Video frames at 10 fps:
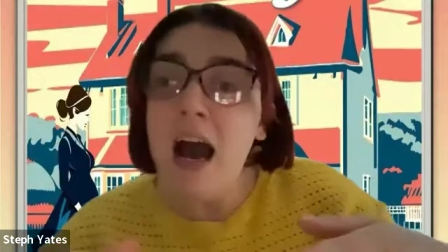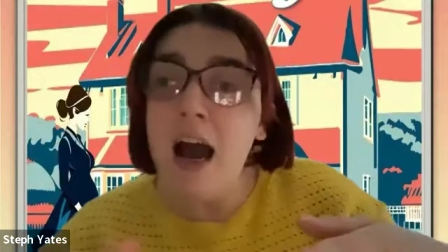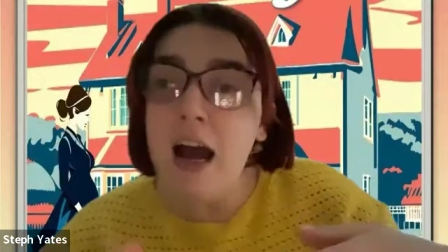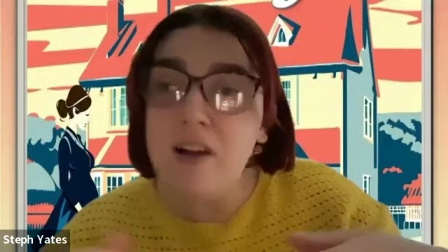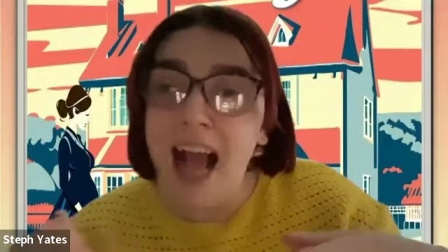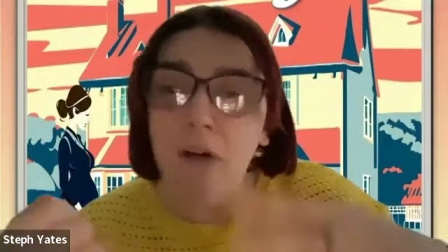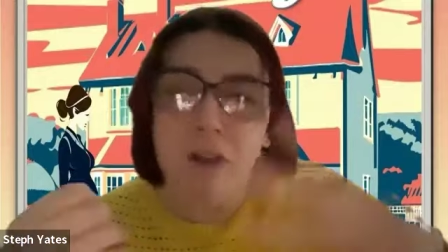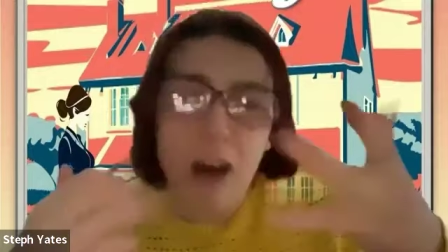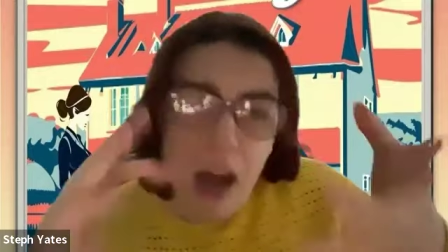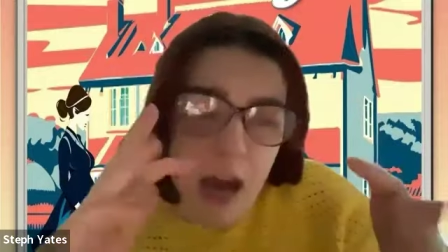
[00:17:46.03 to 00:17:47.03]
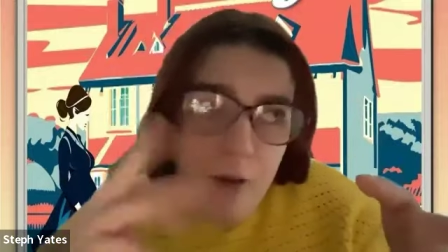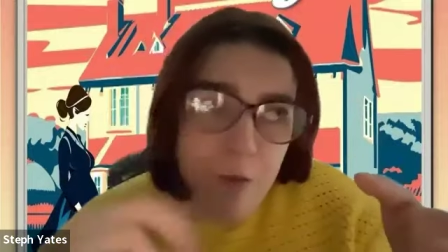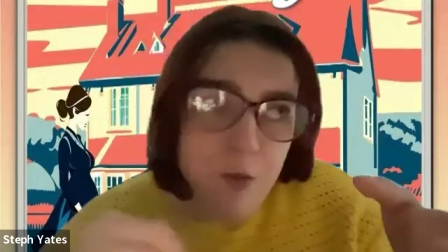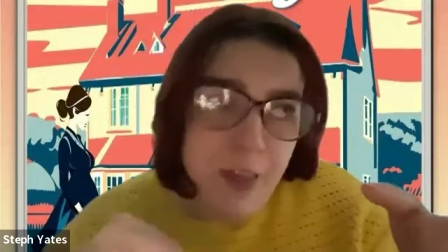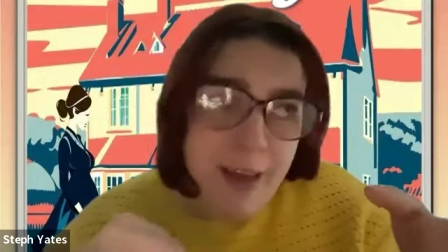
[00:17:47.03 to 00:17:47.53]
Uh, now,
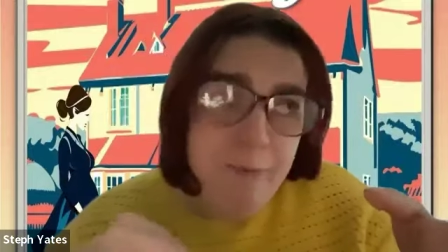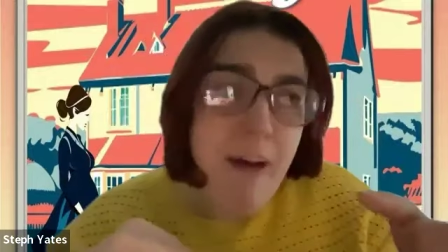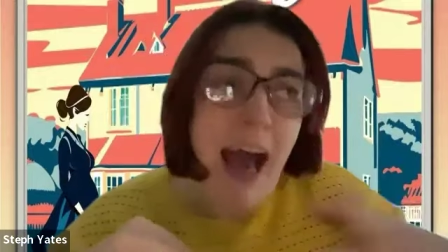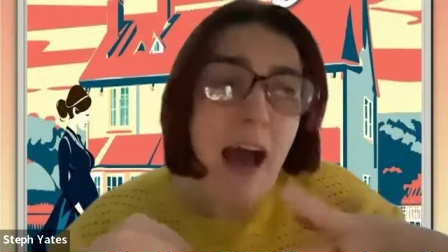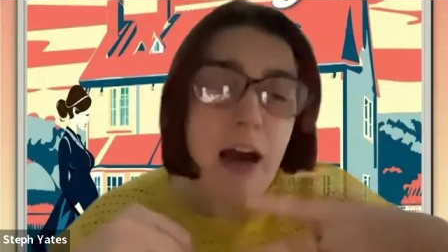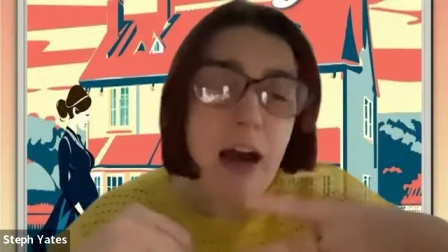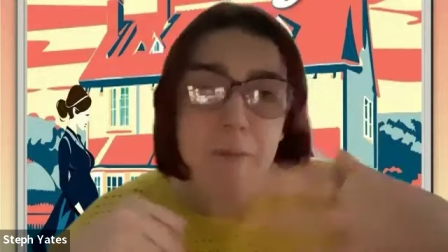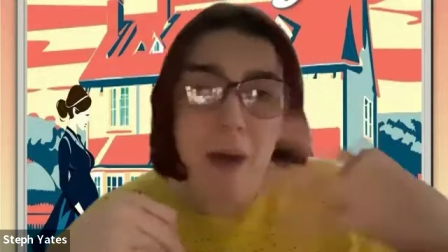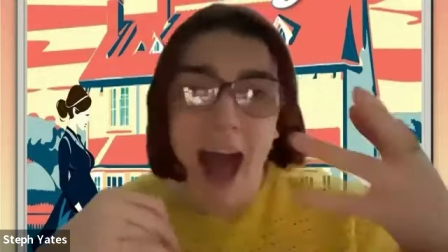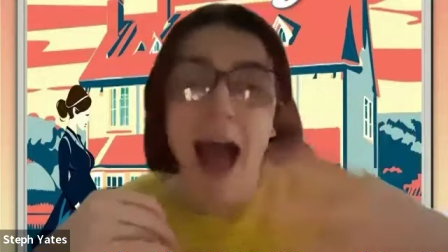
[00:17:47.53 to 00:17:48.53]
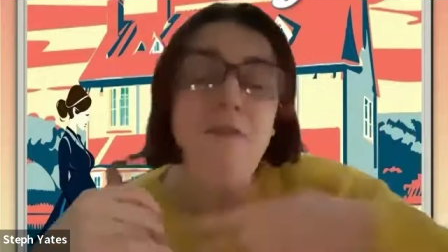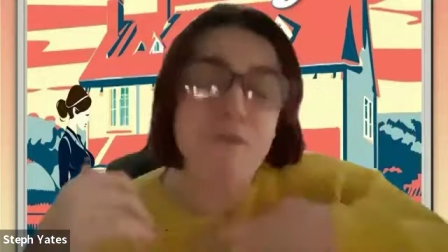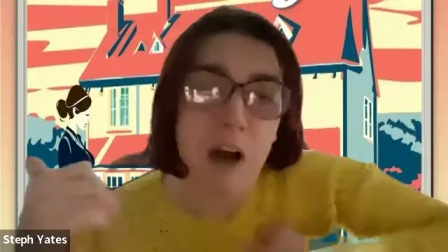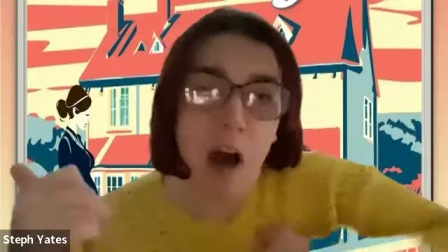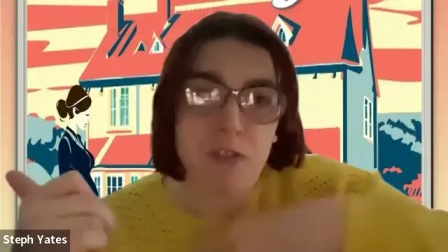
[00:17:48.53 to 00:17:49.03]
uh, thing that um,
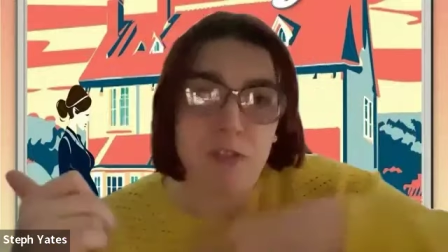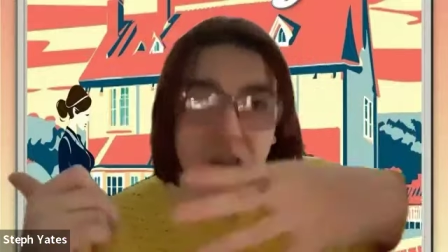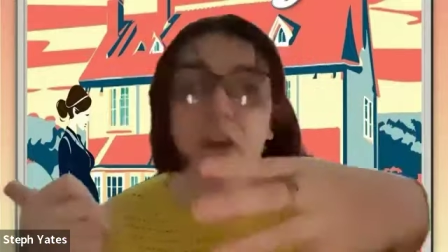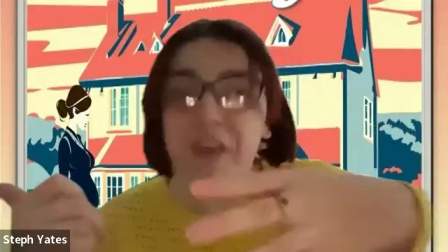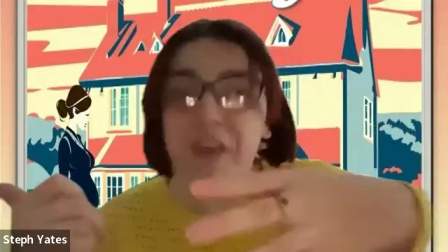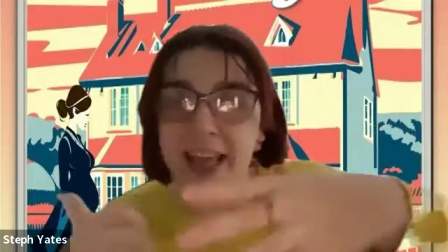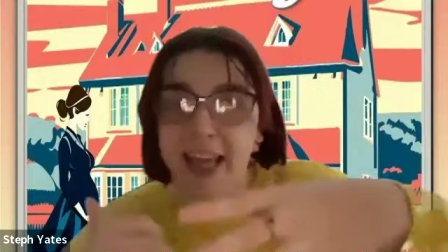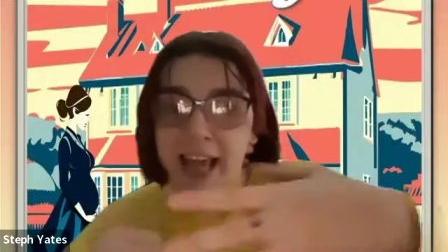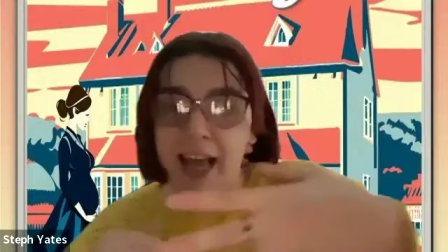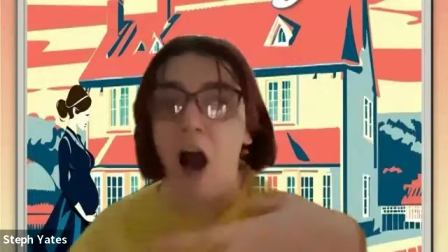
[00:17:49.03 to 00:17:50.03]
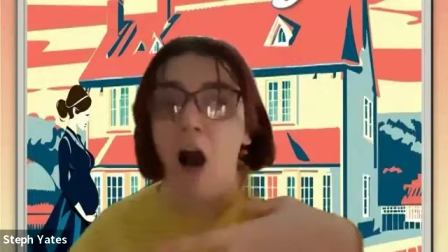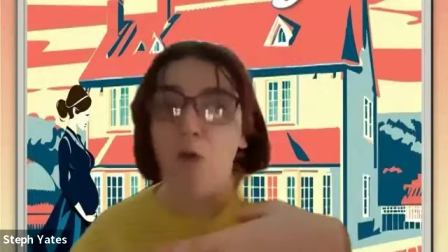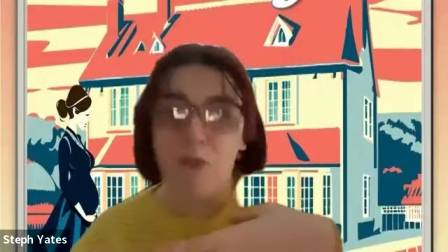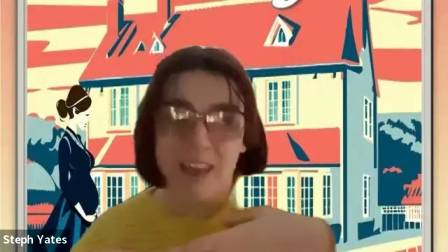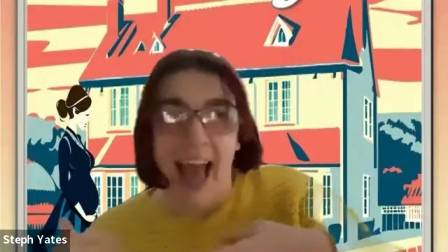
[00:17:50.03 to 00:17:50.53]
I've obviously visited
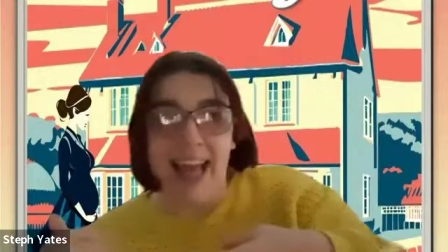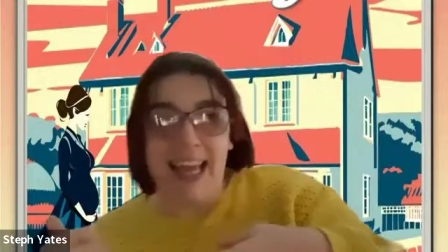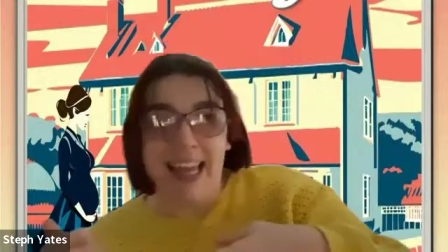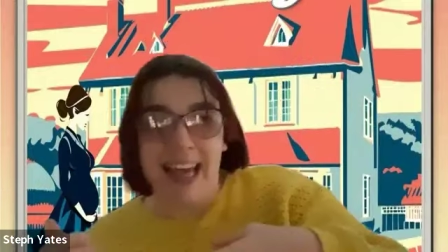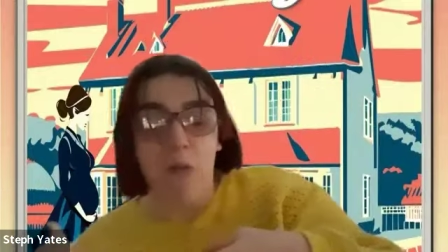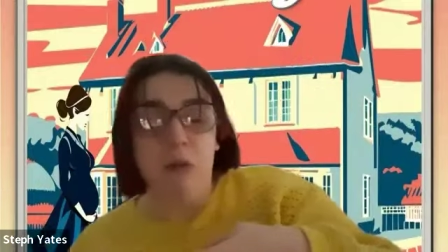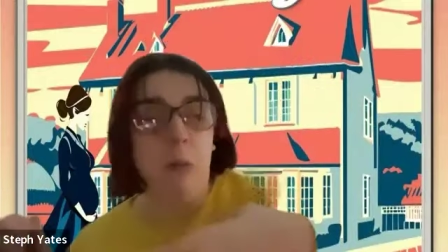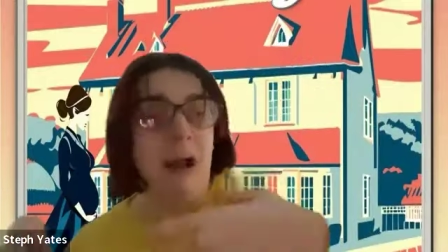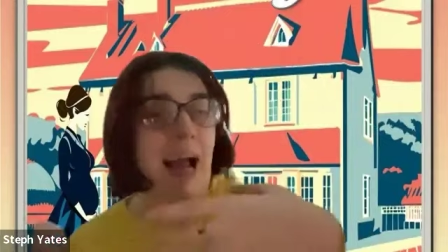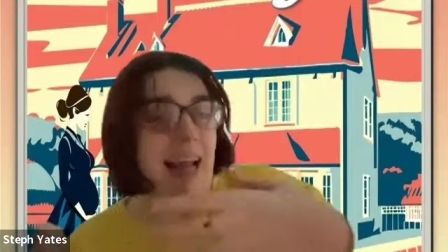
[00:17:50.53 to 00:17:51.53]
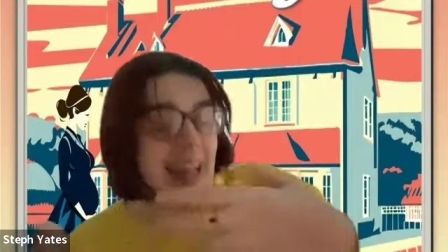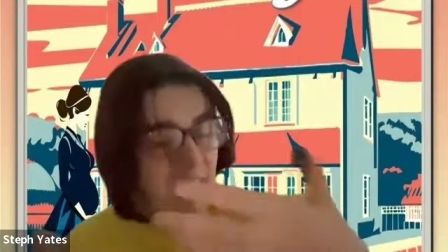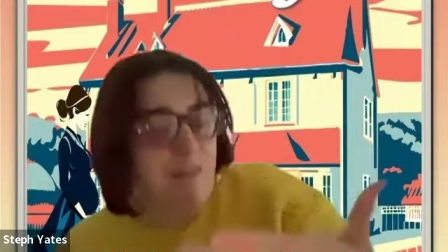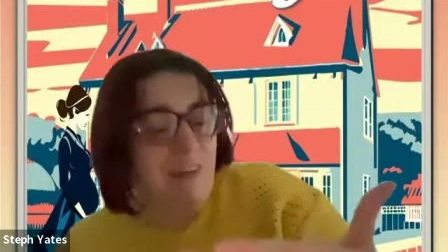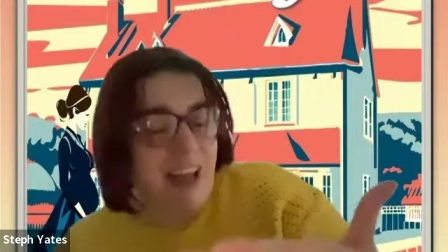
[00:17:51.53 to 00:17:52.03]
All Saints House when I did
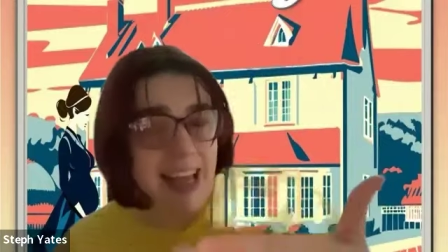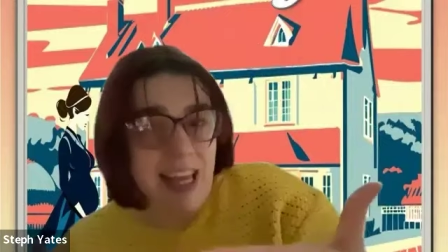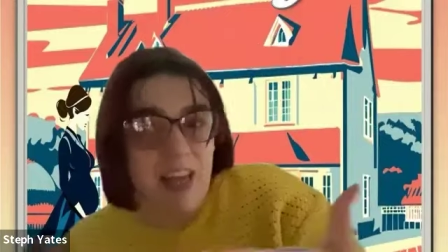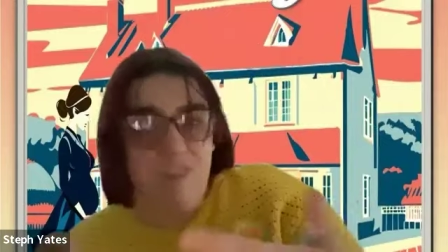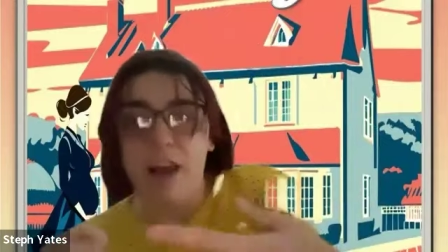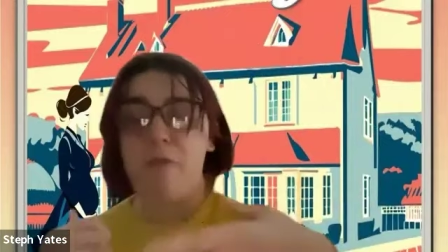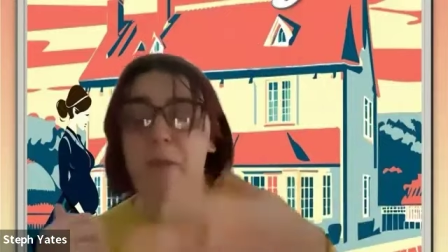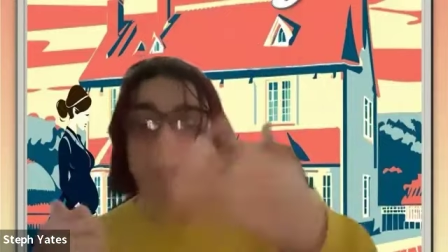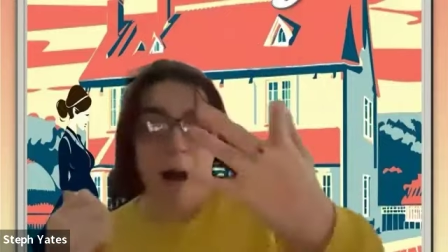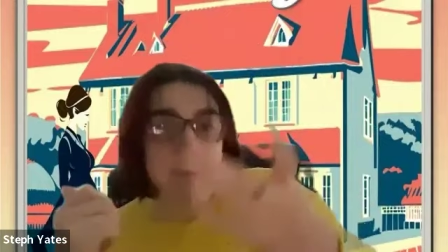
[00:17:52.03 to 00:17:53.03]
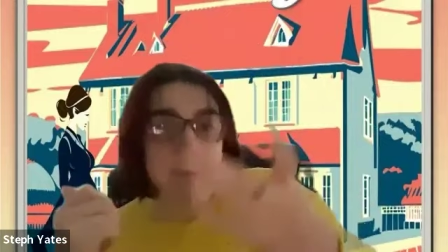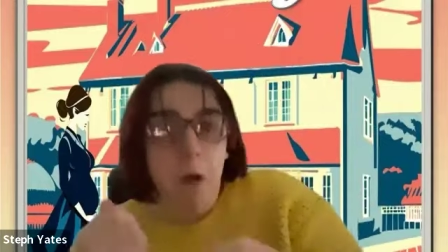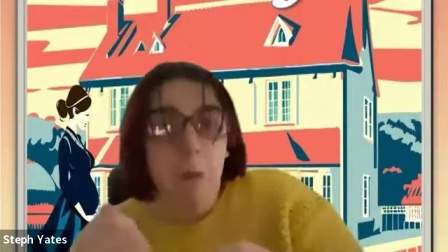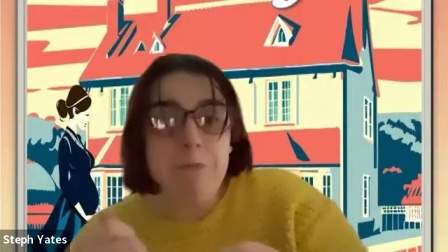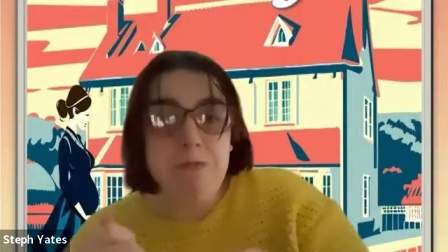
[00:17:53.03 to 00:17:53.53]
the interview about
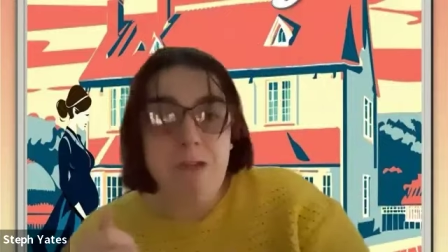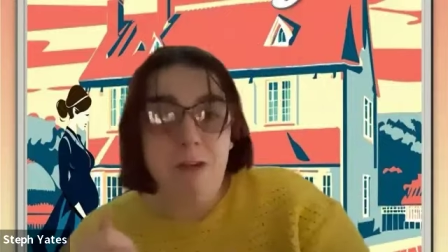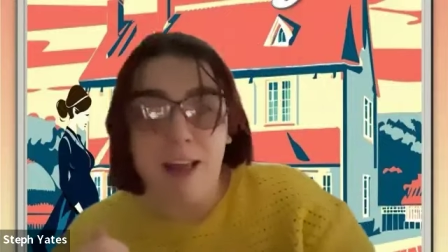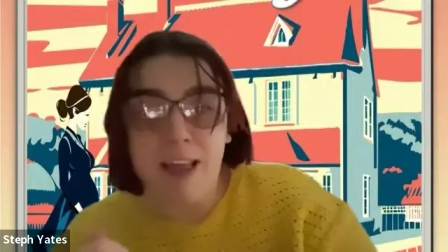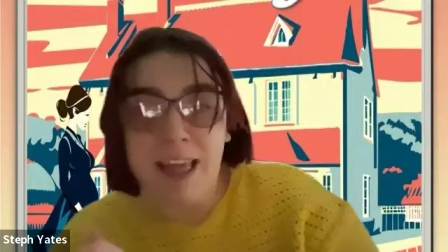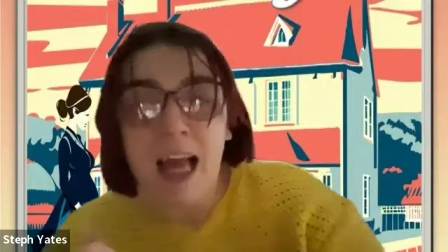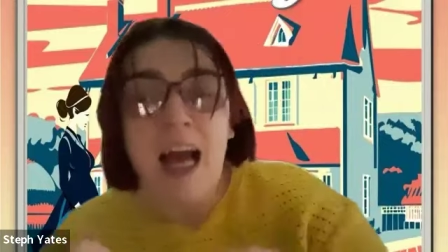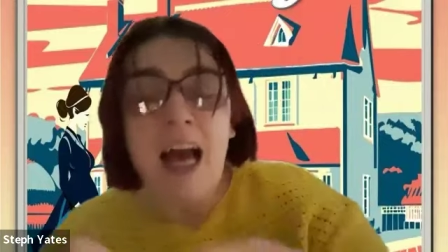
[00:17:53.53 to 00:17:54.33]
Blood Brothers,